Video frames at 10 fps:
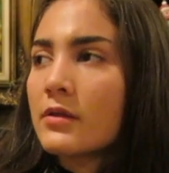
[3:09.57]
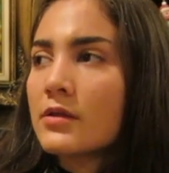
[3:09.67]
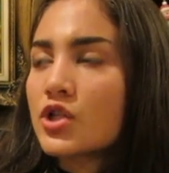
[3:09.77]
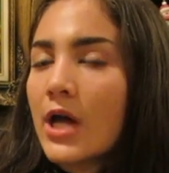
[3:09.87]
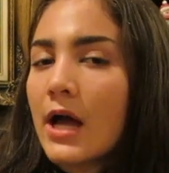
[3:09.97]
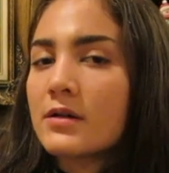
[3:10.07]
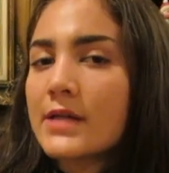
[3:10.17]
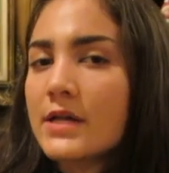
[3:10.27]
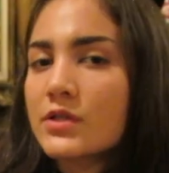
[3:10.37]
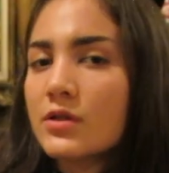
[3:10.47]
the child
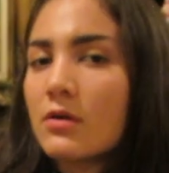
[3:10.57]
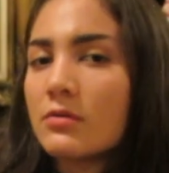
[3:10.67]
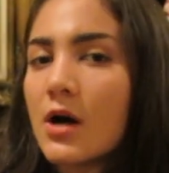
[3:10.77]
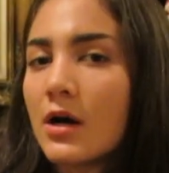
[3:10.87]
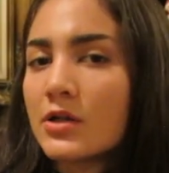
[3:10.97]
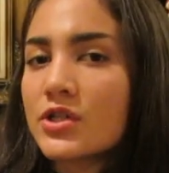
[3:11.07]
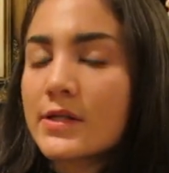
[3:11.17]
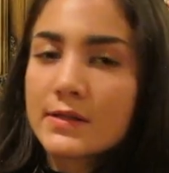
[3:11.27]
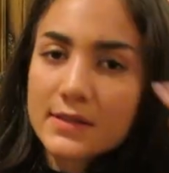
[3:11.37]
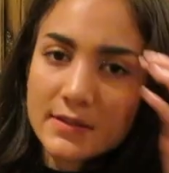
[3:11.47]
has their own
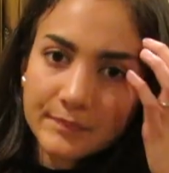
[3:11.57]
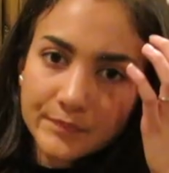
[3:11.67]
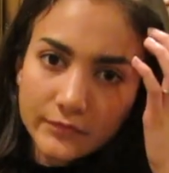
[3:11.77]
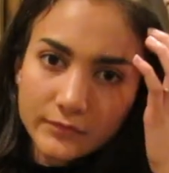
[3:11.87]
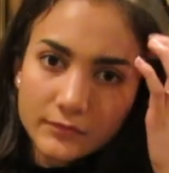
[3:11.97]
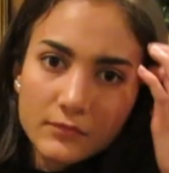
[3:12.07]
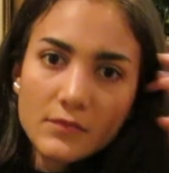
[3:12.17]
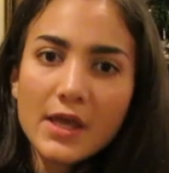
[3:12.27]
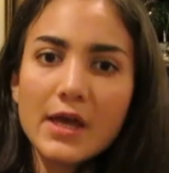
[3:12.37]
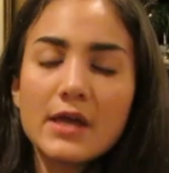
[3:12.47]
conscience.
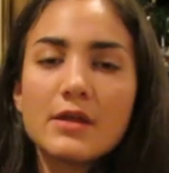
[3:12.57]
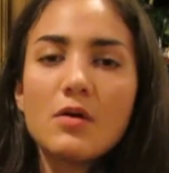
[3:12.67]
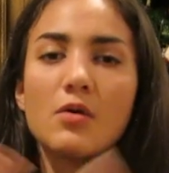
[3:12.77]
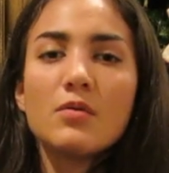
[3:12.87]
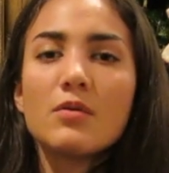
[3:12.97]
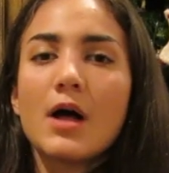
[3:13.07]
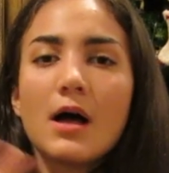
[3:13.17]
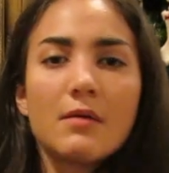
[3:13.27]
And the whole